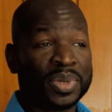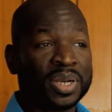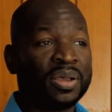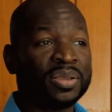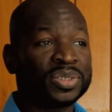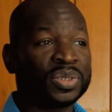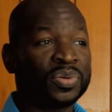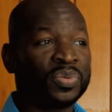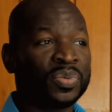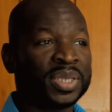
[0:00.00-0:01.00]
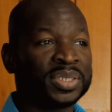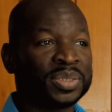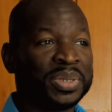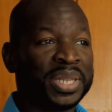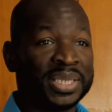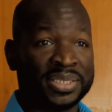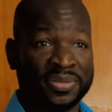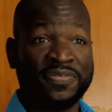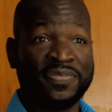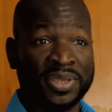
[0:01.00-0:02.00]
but it also was a place
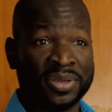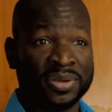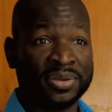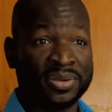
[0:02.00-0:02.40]
of fear.